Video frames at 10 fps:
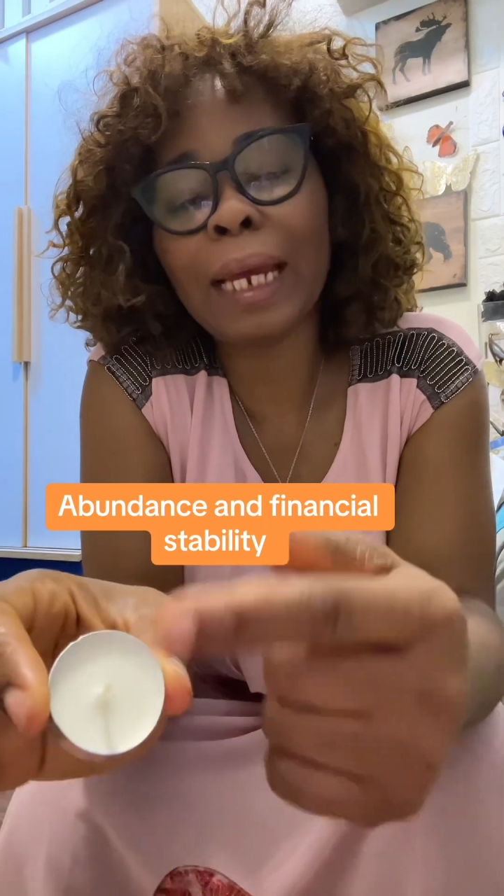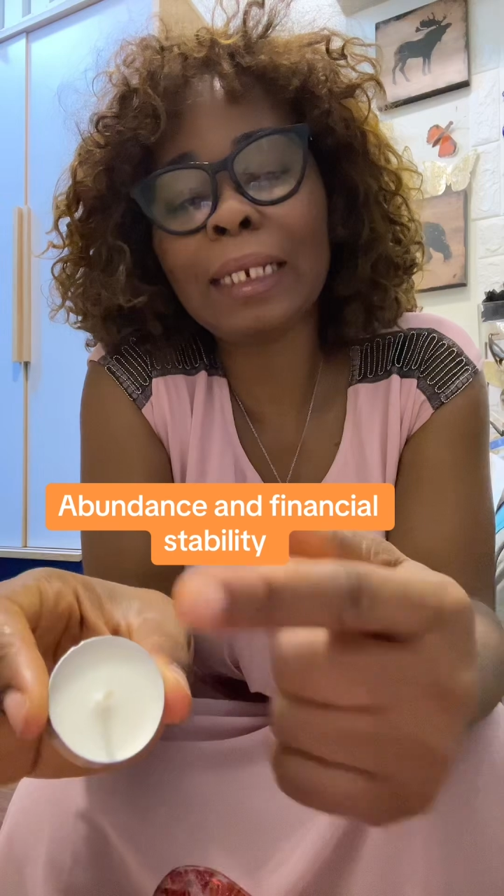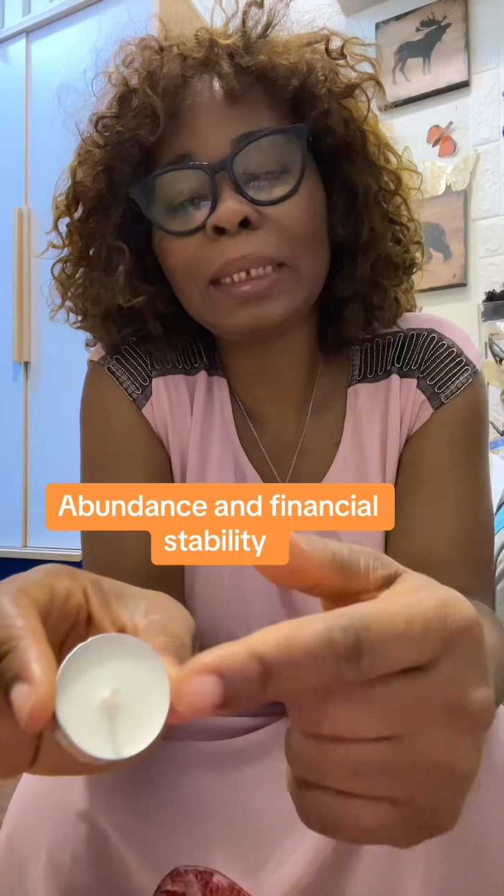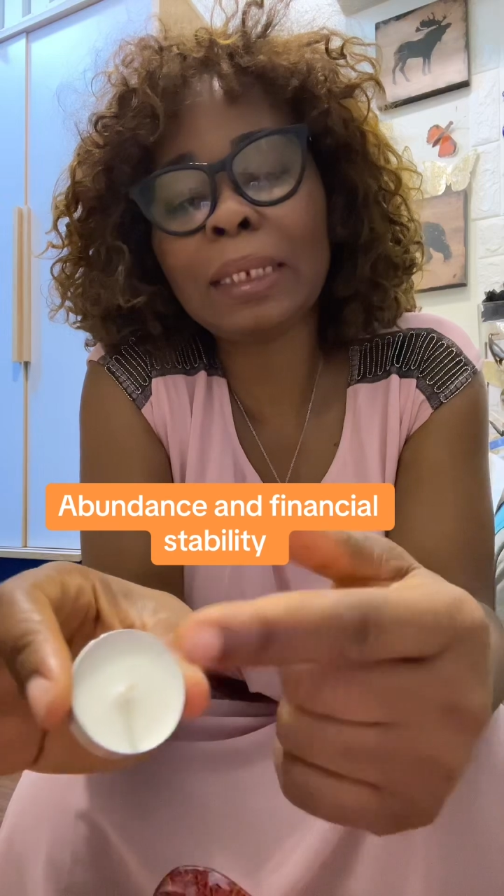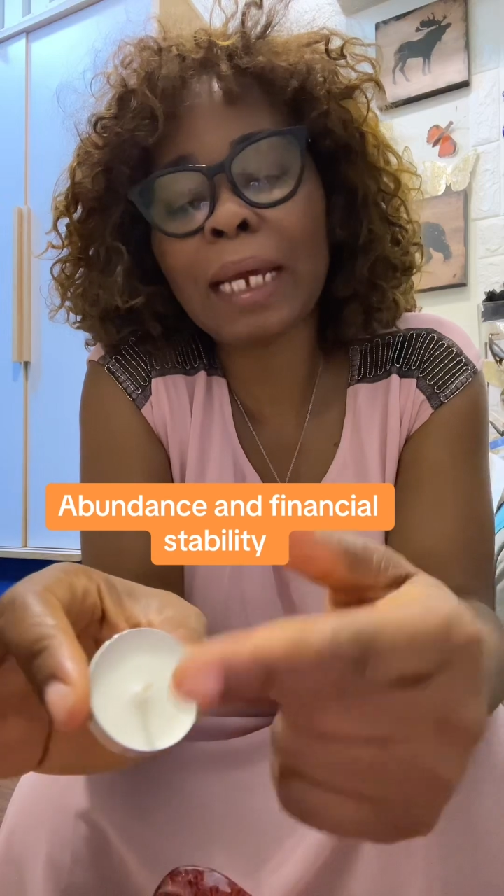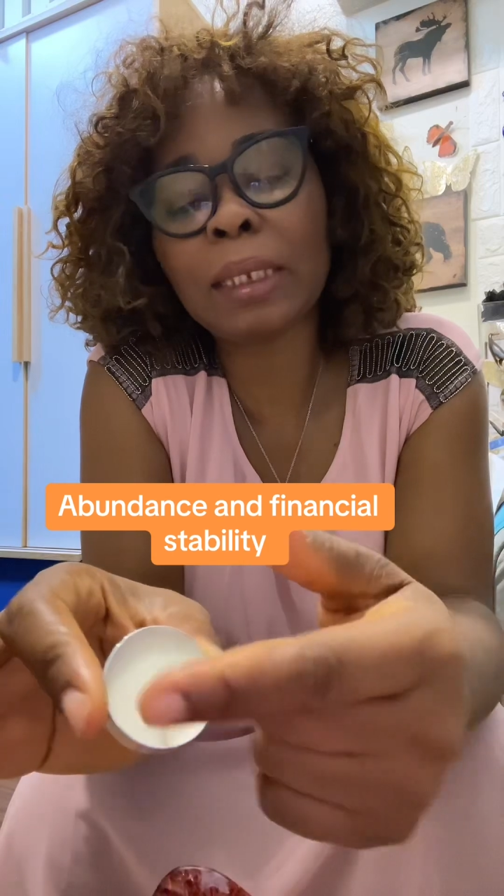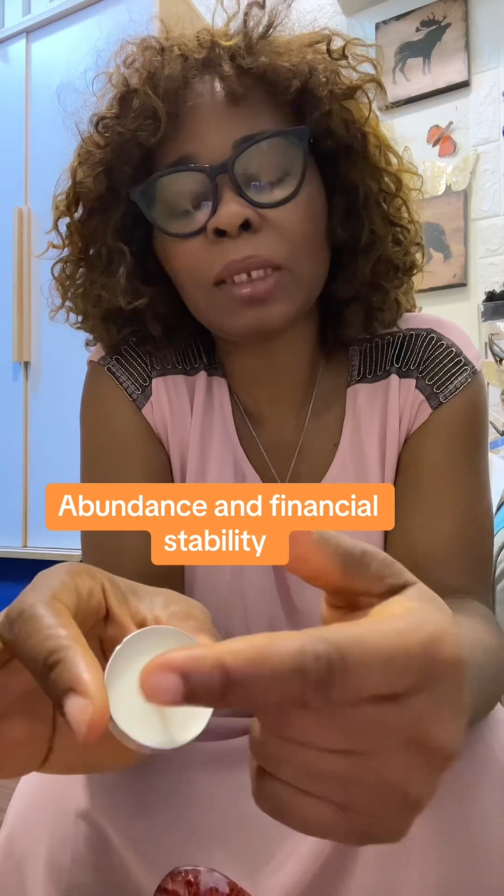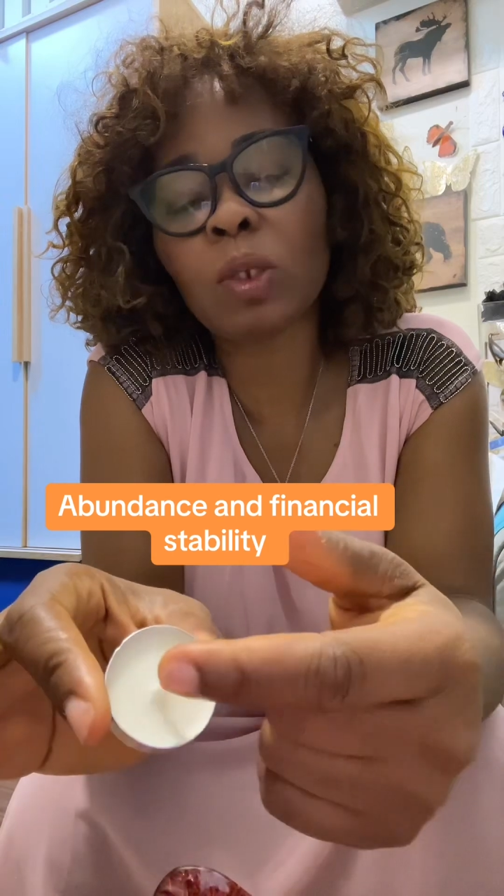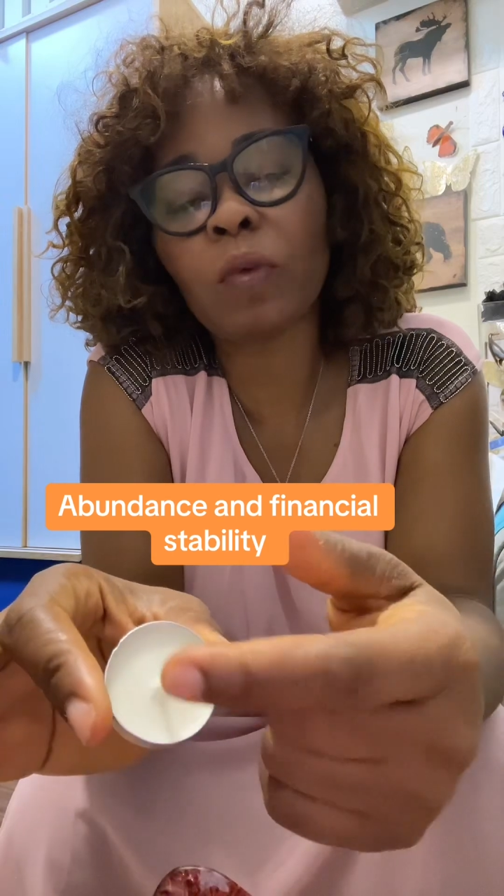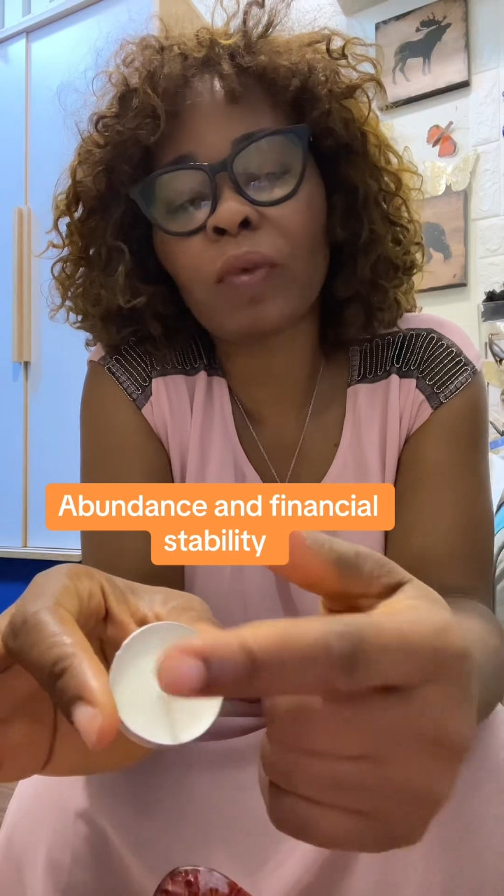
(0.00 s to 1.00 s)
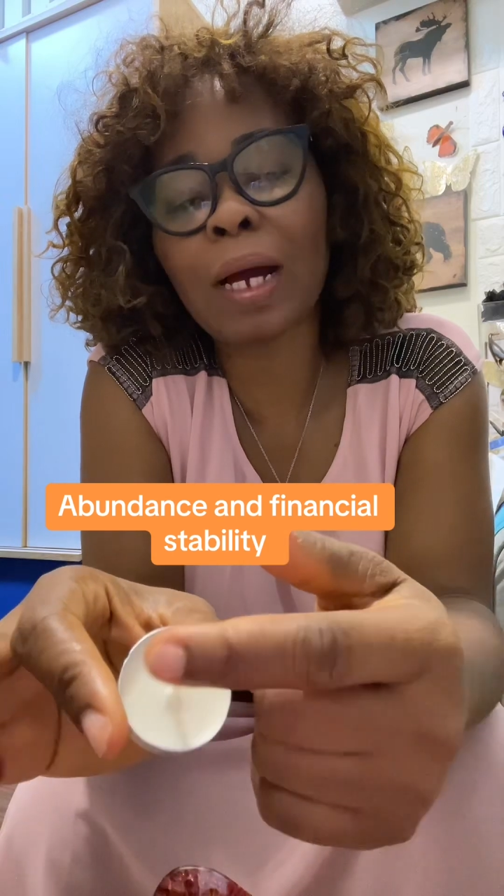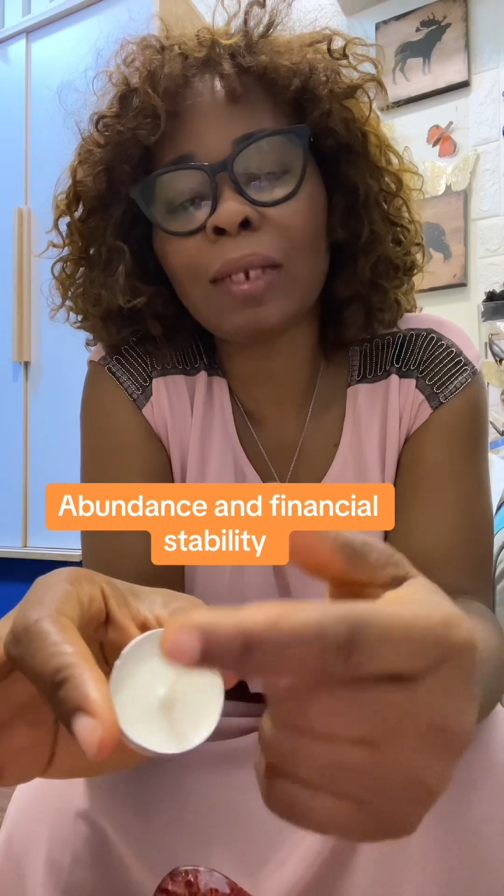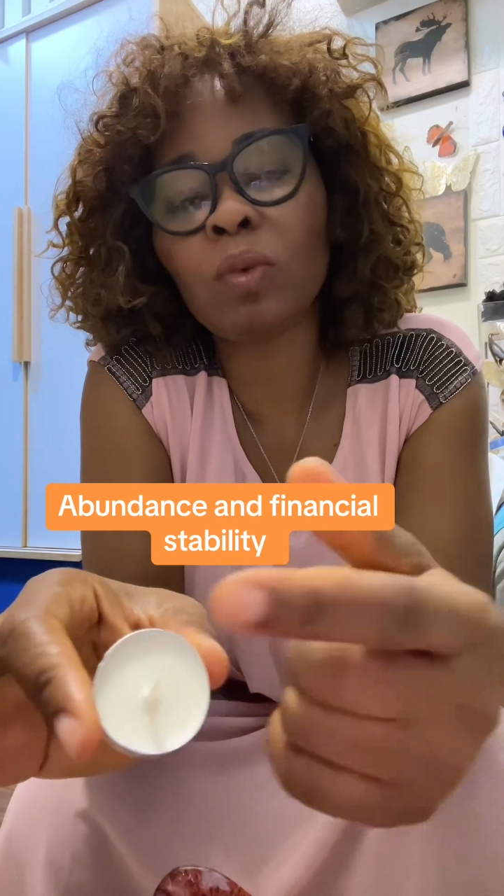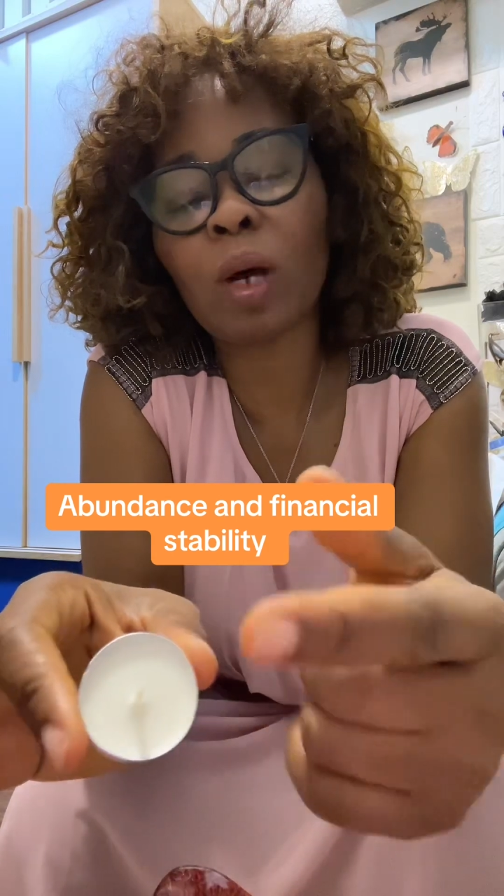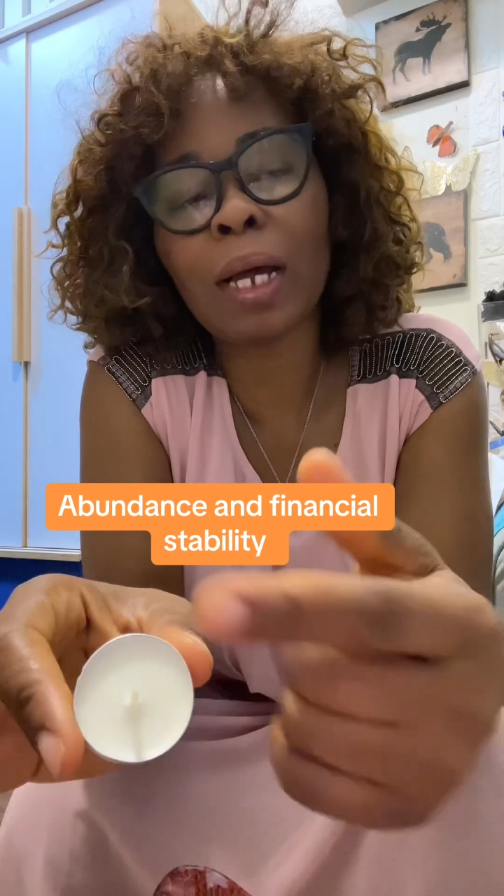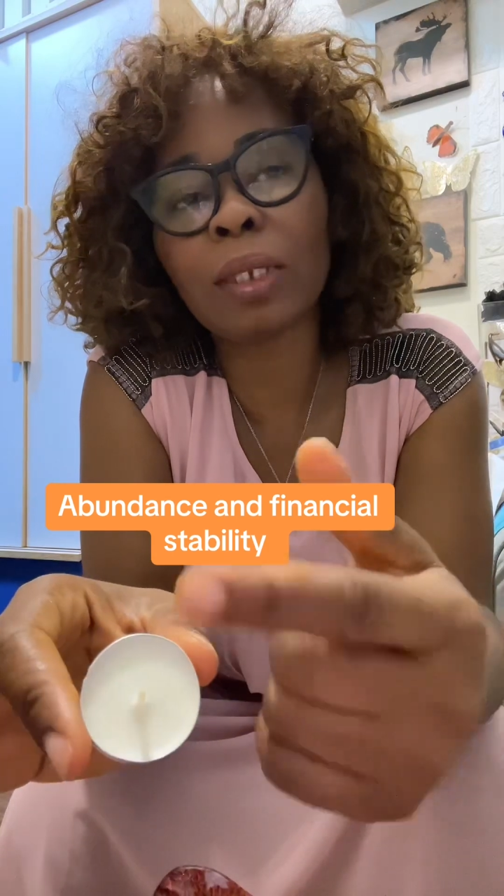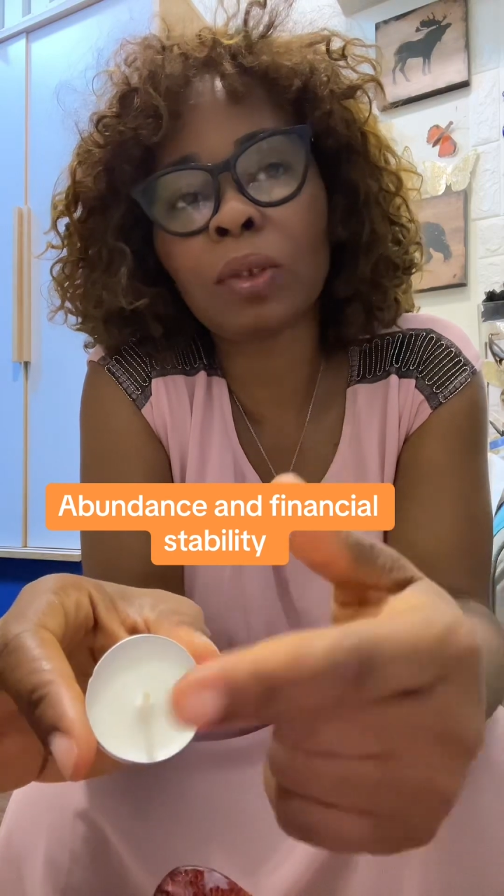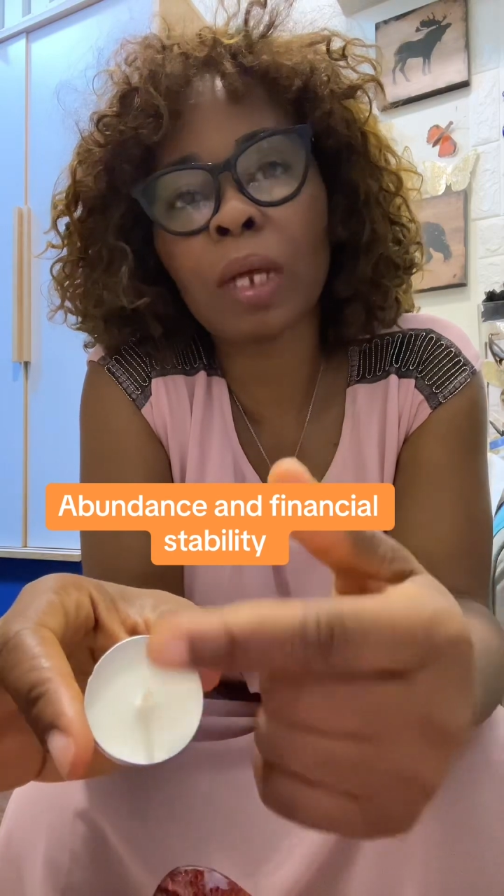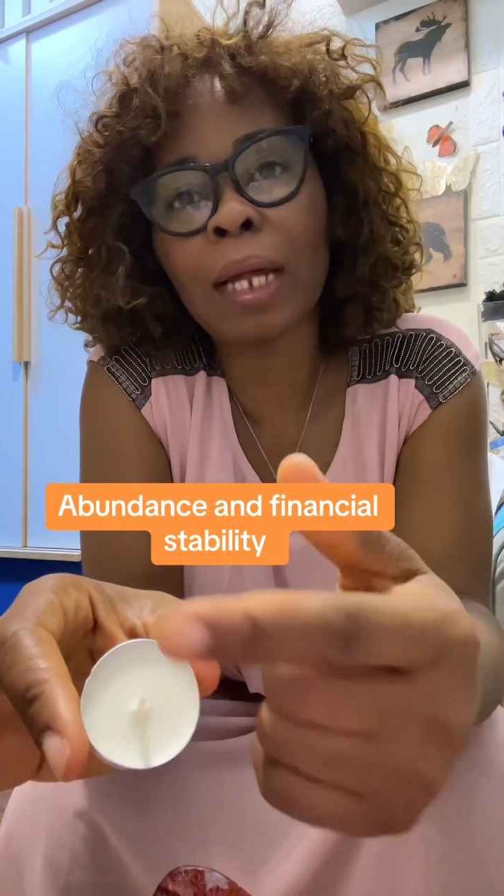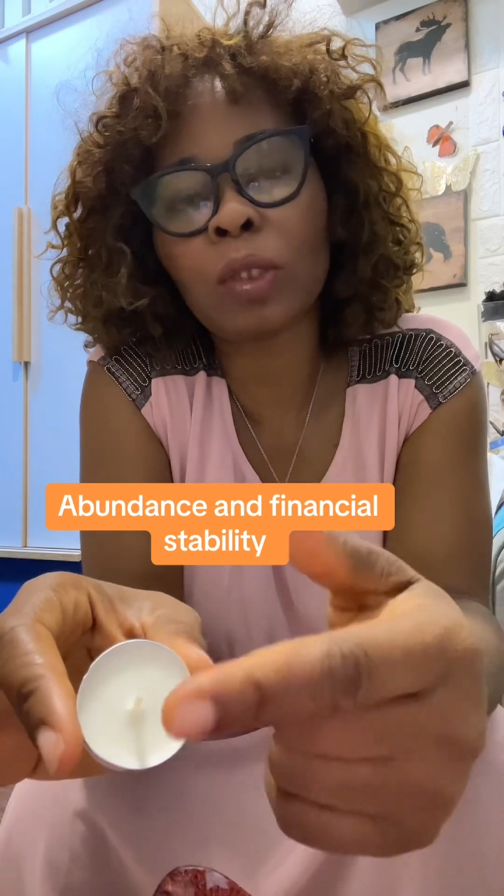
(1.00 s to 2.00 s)
any sizes of candle
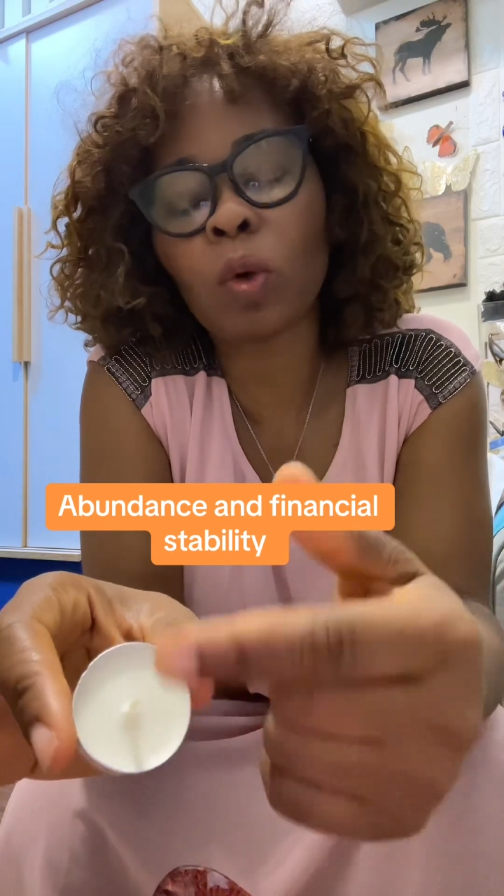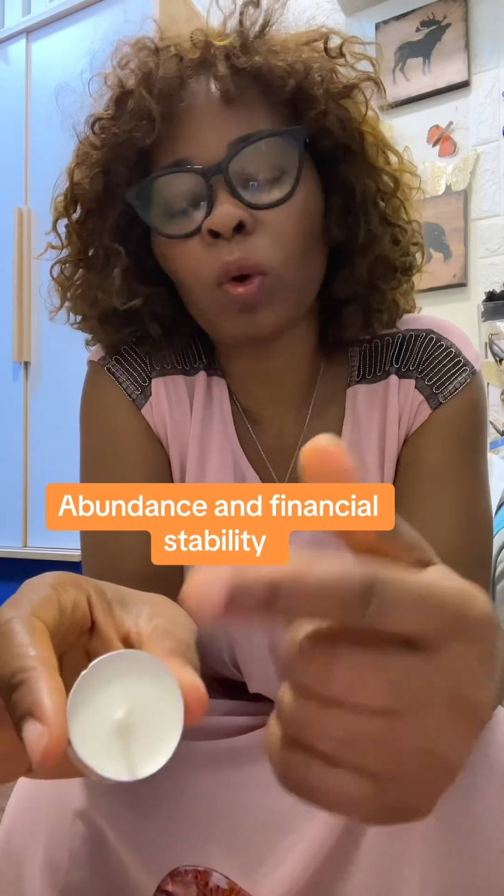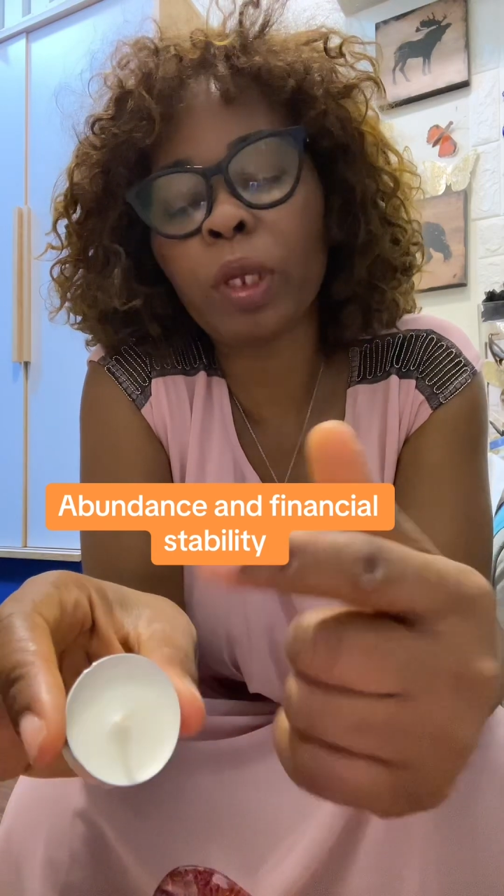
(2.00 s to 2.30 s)
at all.